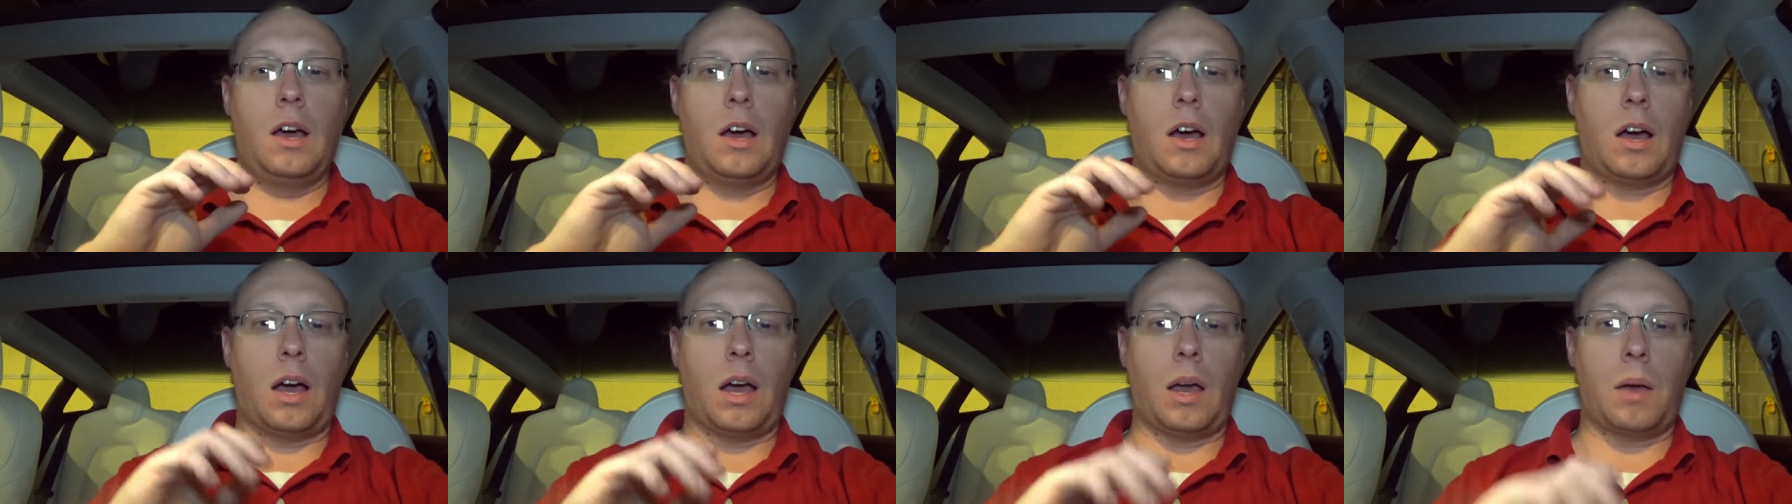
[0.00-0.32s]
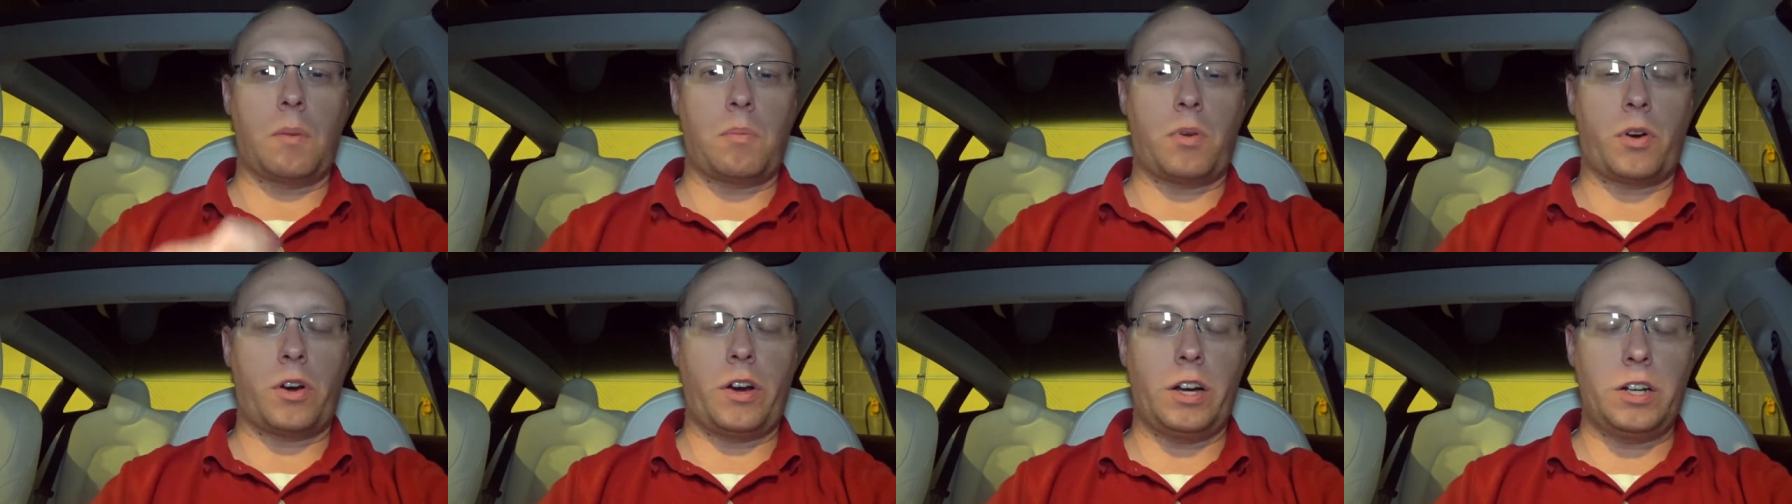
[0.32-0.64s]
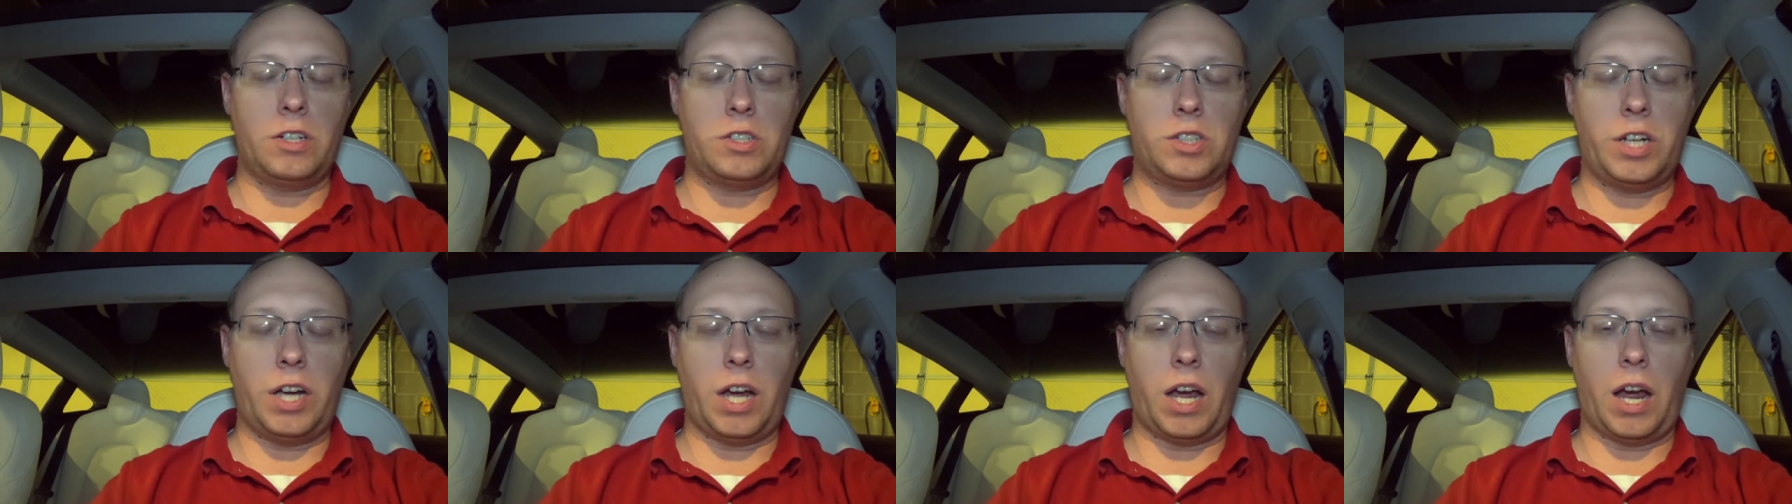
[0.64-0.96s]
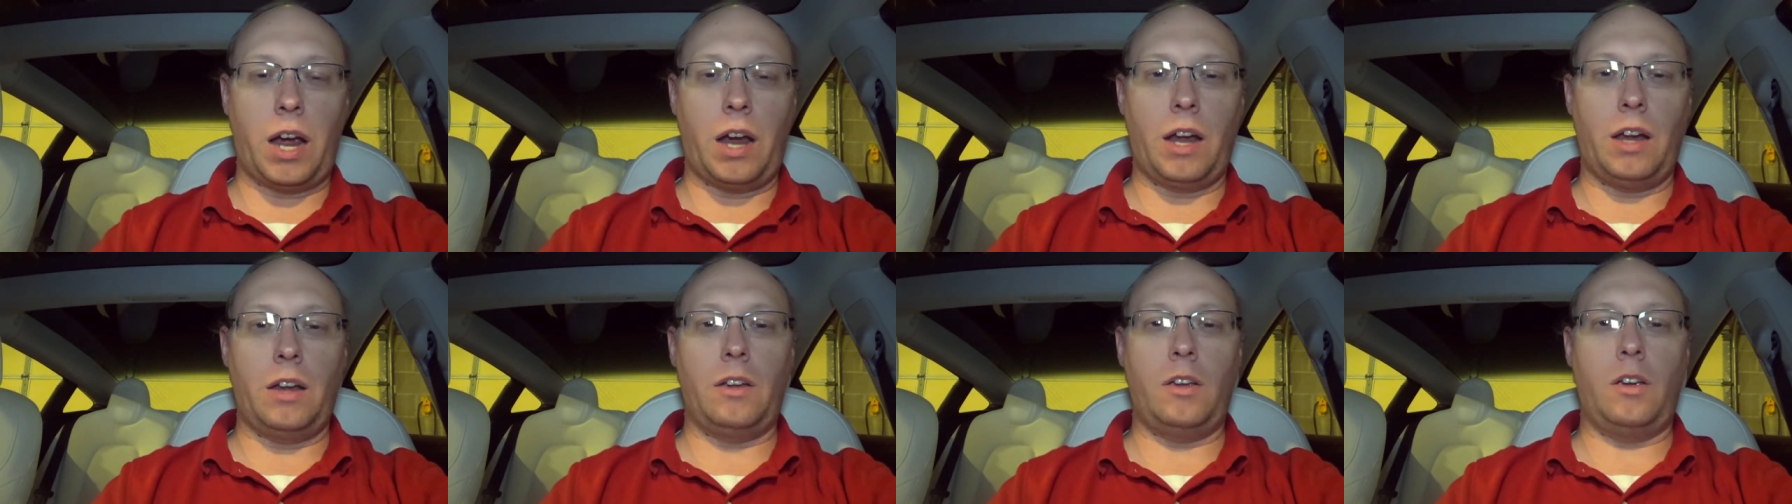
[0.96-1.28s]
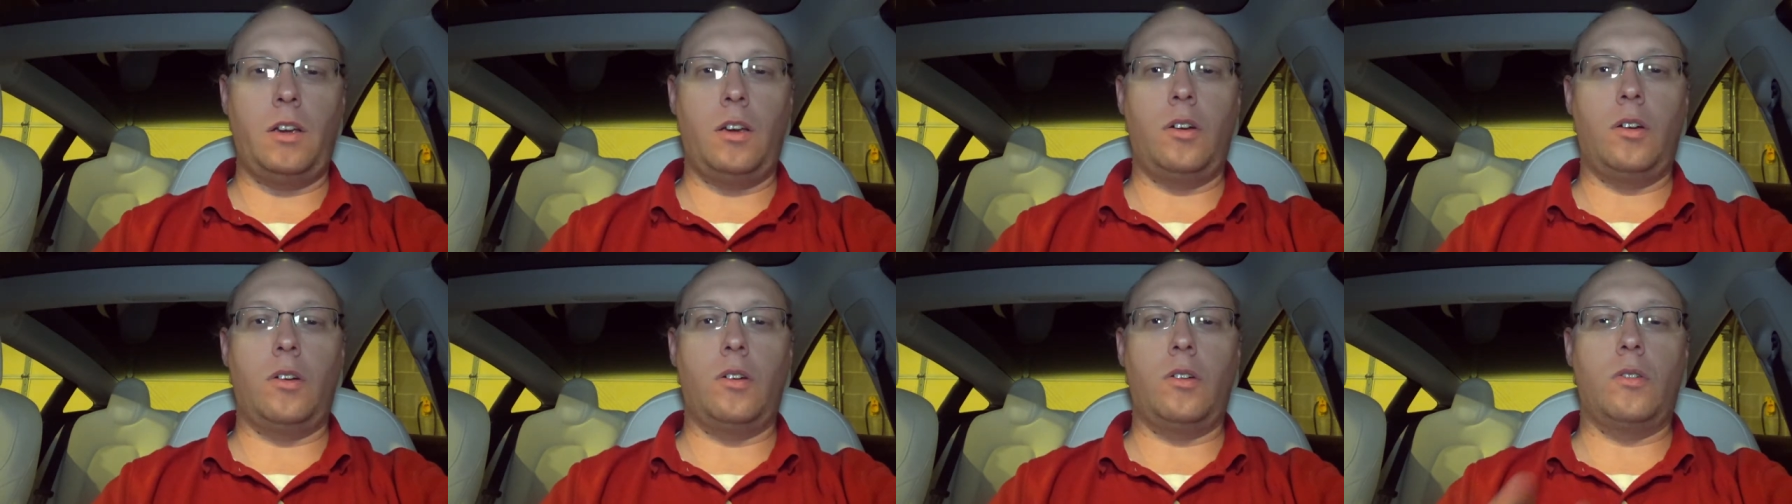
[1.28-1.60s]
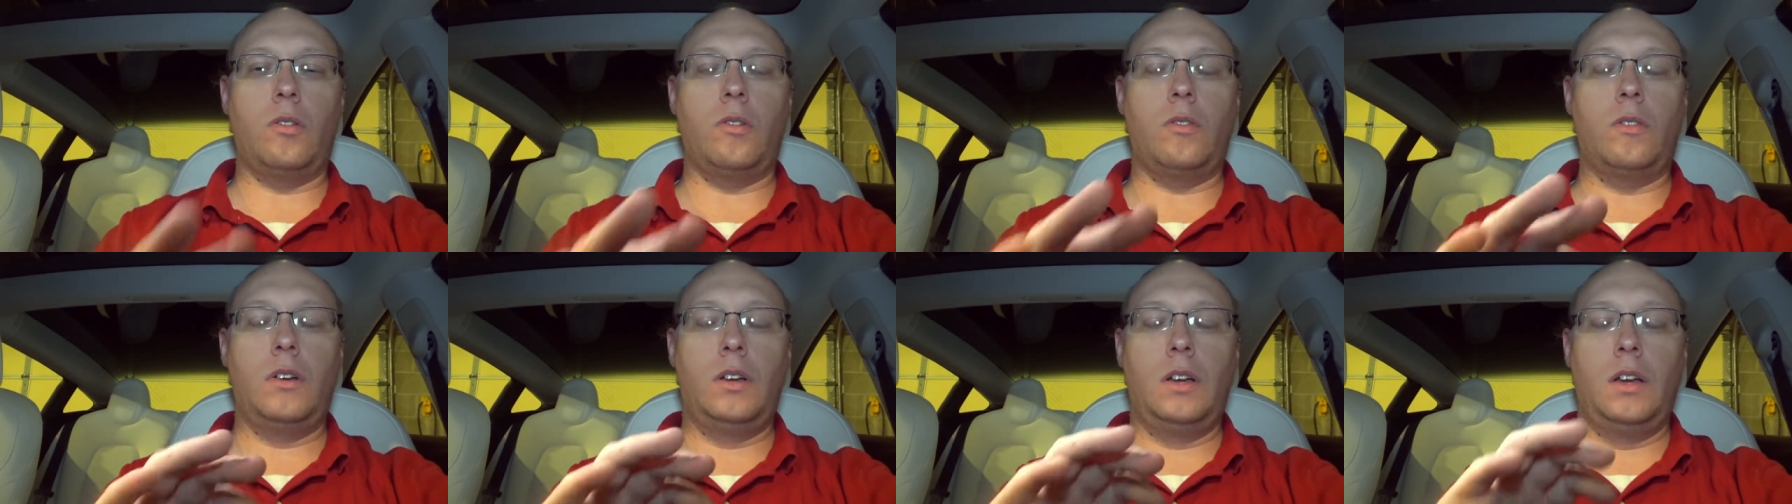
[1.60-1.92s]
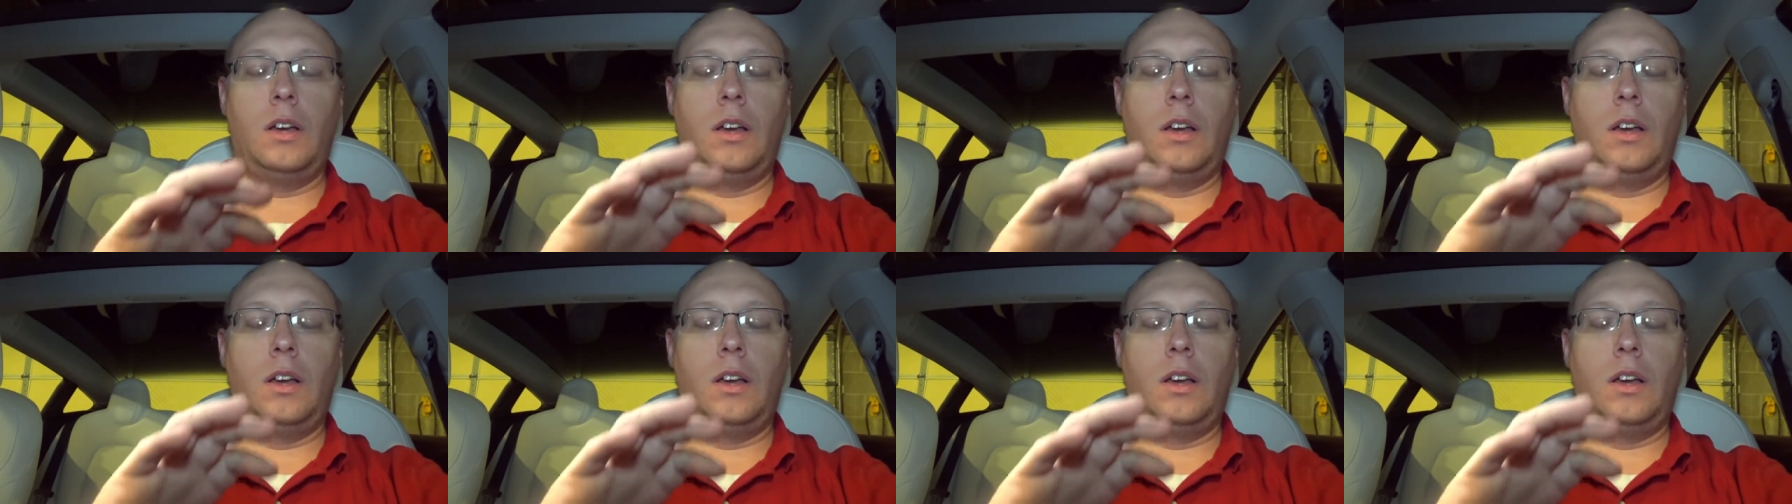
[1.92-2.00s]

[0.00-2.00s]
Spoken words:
I appreciate you.